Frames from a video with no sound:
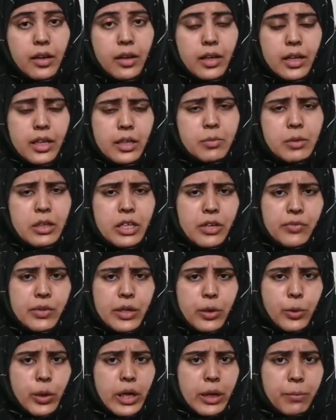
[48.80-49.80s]
Let me give a
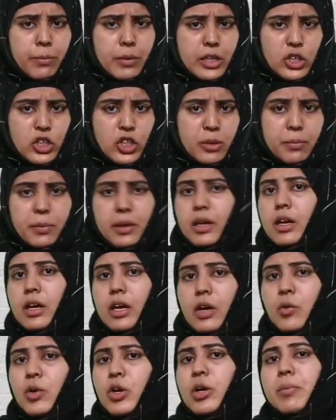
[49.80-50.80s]
quick brush up.
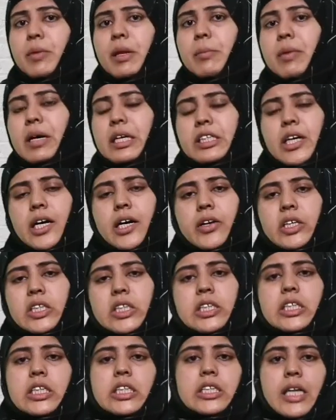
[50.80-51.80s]
What do you mean by direct
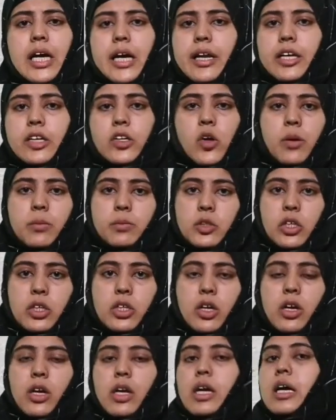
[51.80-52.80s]
and indirect object?
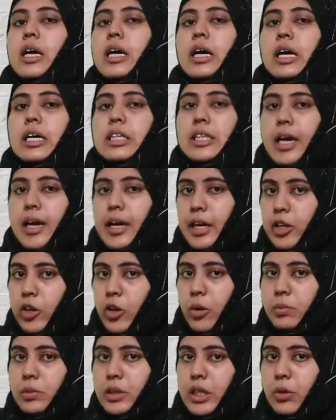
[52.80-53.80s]
A direct
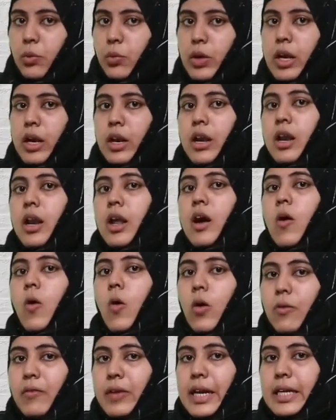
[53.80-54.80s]
object will
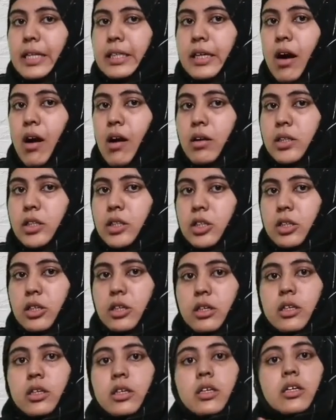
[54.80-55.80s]
always
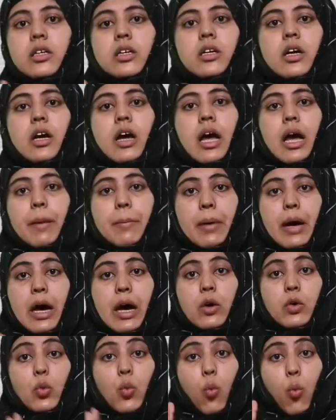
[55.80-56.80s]
answer
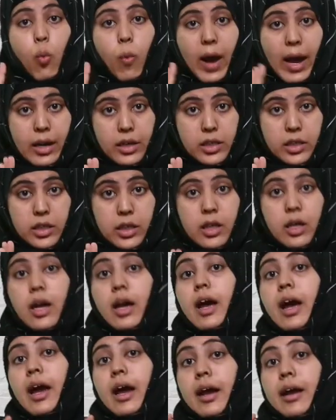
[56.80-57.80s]
about what,
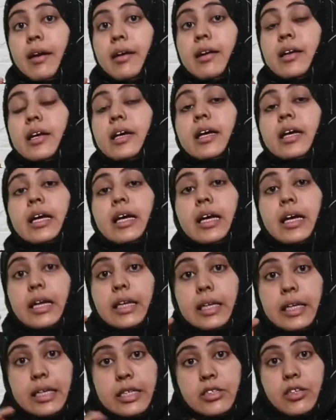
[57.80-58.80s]
and
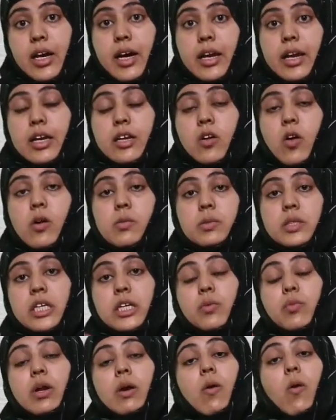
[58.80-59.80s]
indirect
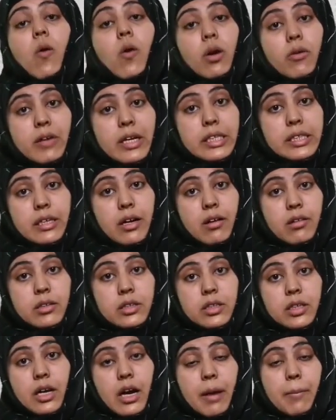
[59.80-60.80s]
object will always
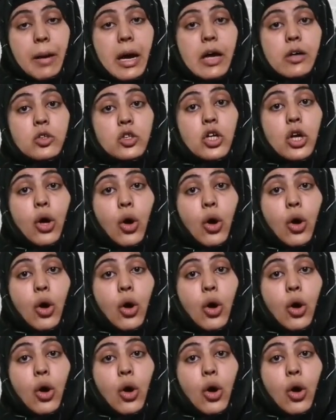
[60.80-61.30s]
answer about